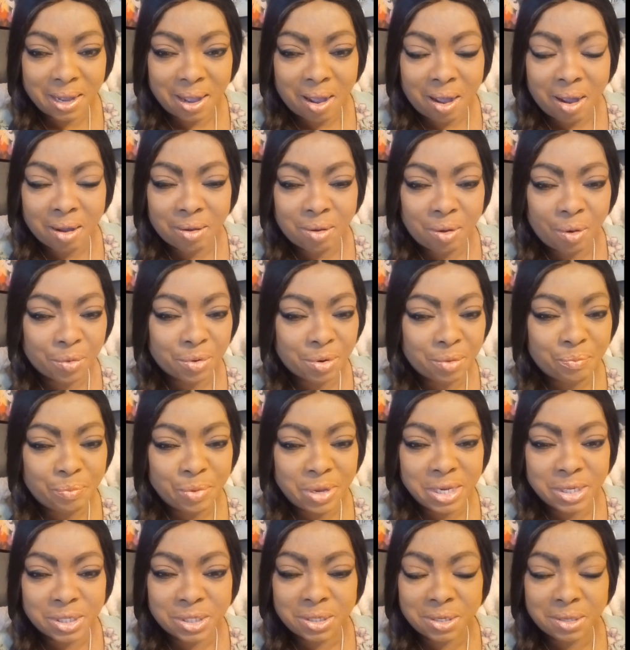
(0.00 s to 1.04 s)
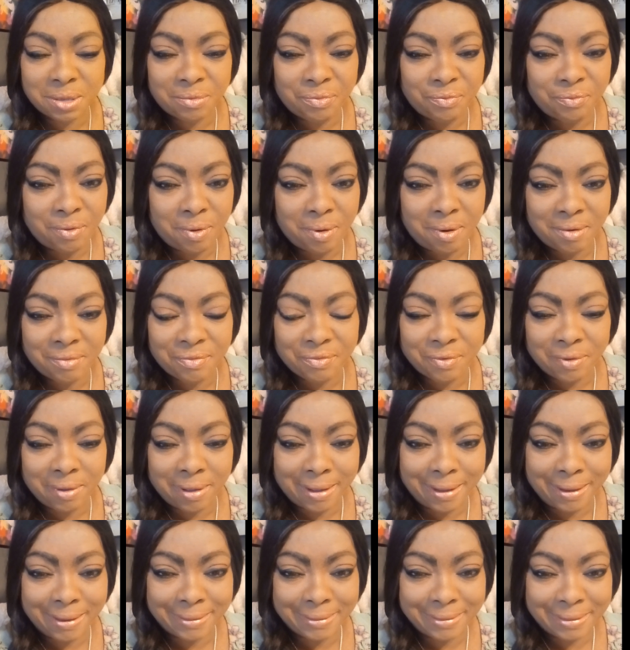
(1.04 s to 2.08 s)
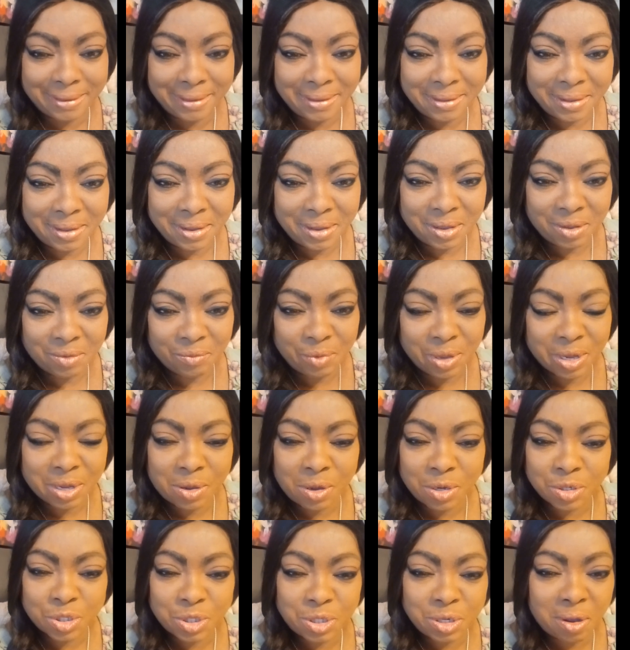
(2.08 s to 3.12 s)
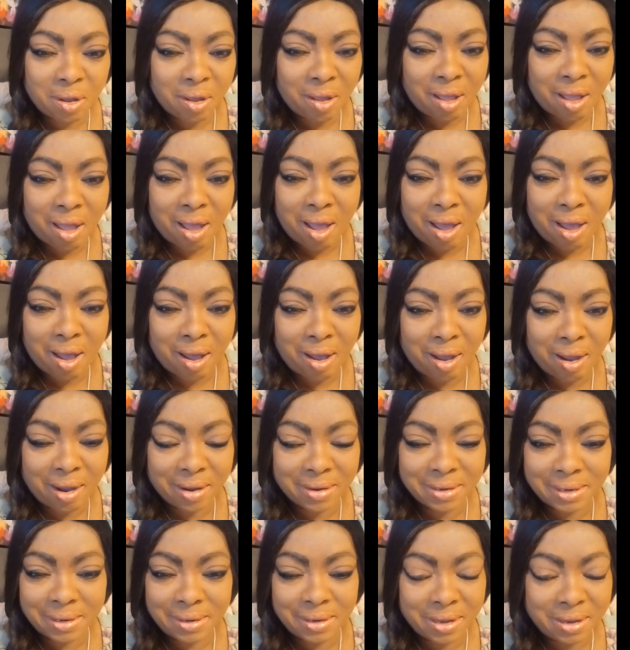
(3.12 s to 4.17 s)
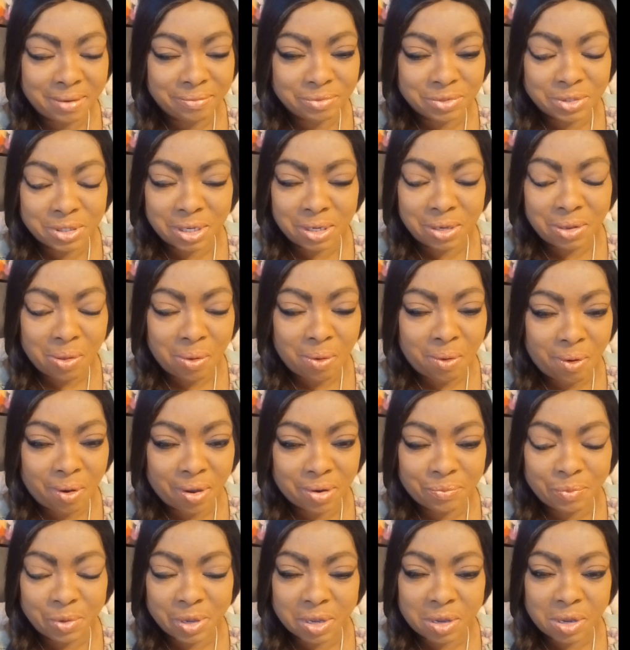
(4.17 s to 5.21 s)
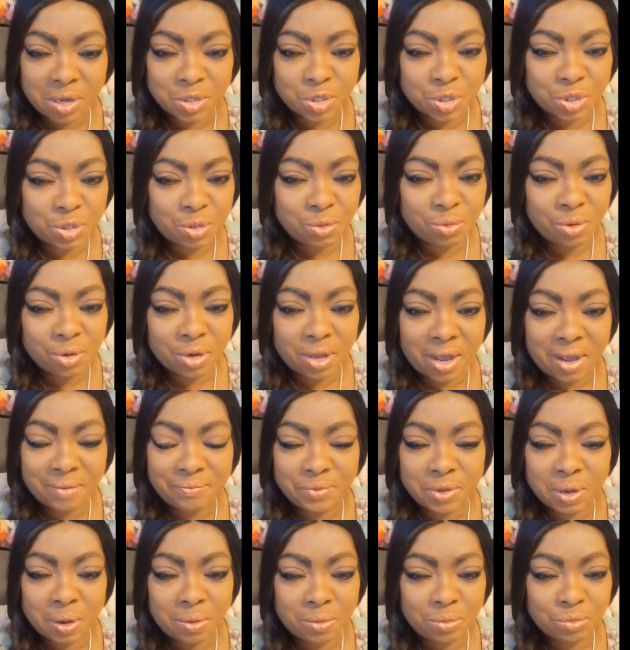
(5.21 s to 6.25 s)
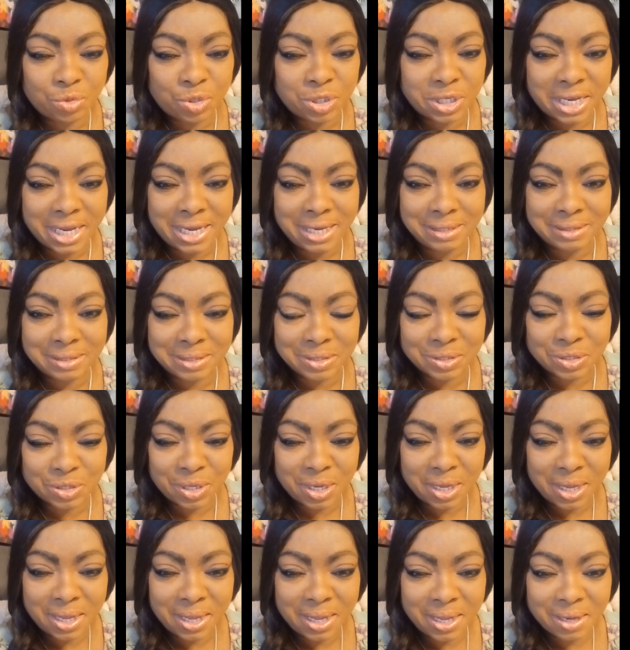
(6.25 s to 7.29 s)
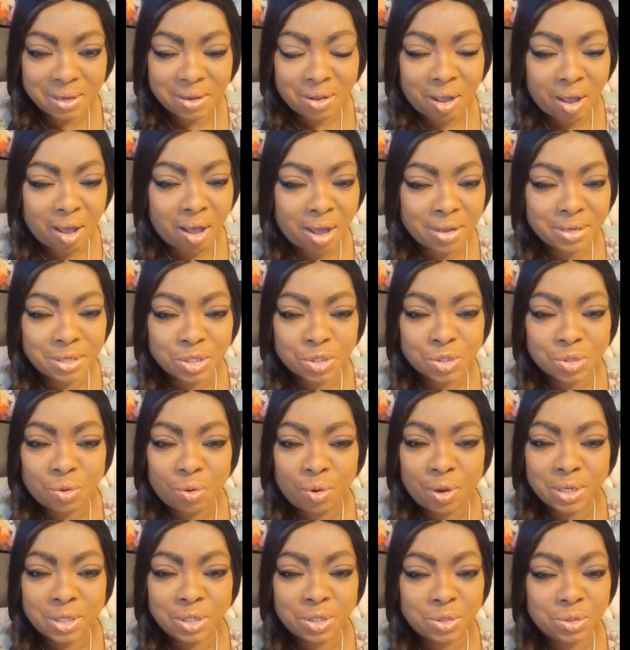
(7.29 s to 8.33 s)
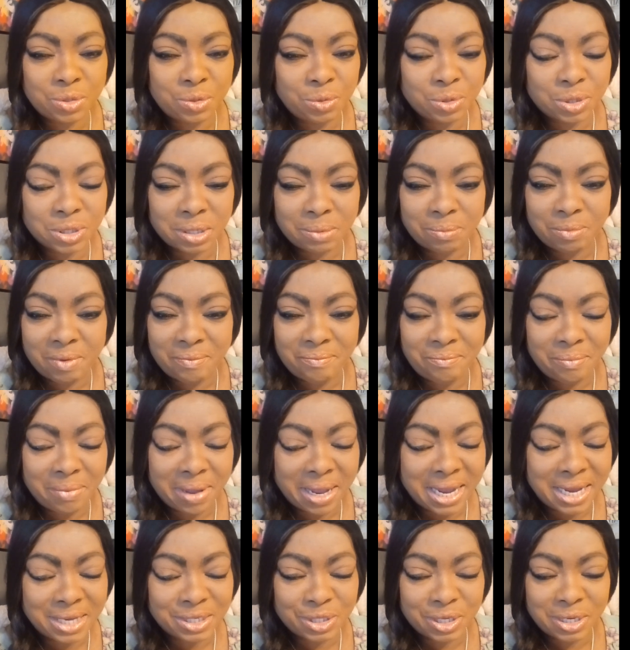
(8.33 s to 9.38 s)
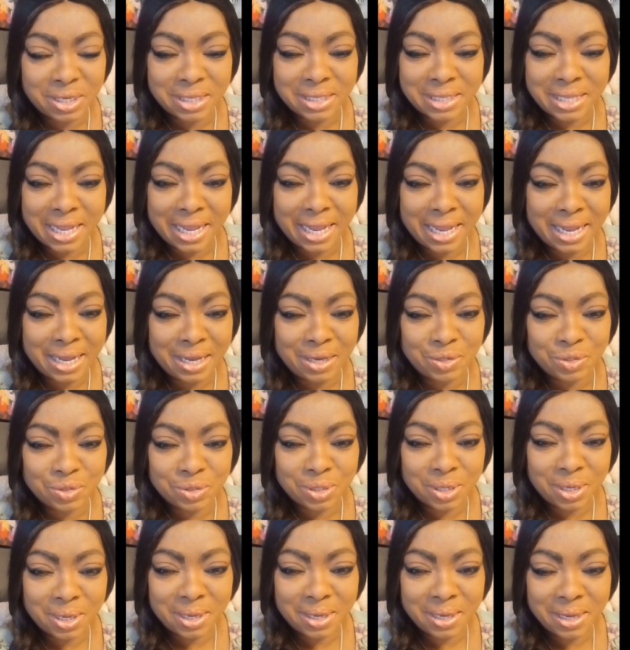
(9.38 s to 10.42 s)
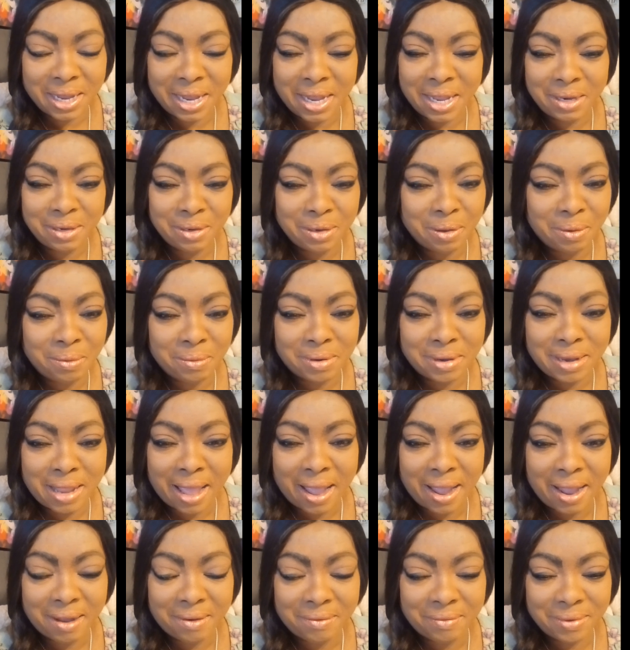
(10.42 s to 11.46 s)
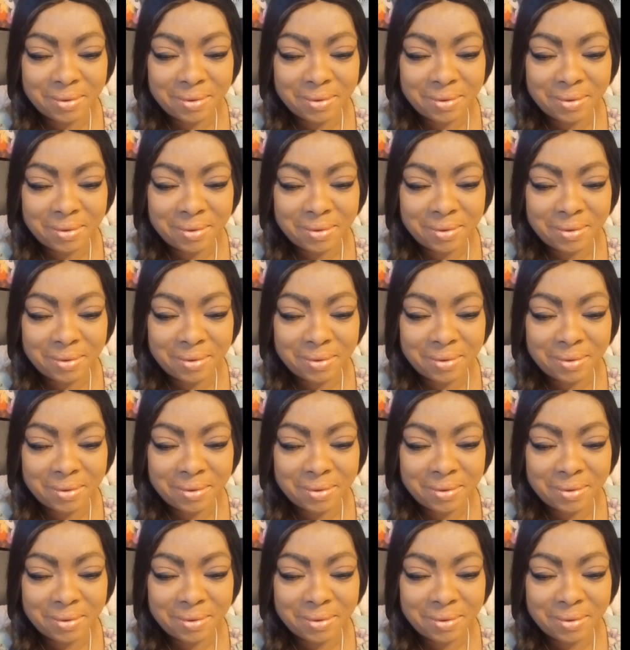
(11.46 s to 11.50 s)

are going to be to the forefront because your heart loved the Lord, because you loved on Jesus. God is going to do some amazing things in your life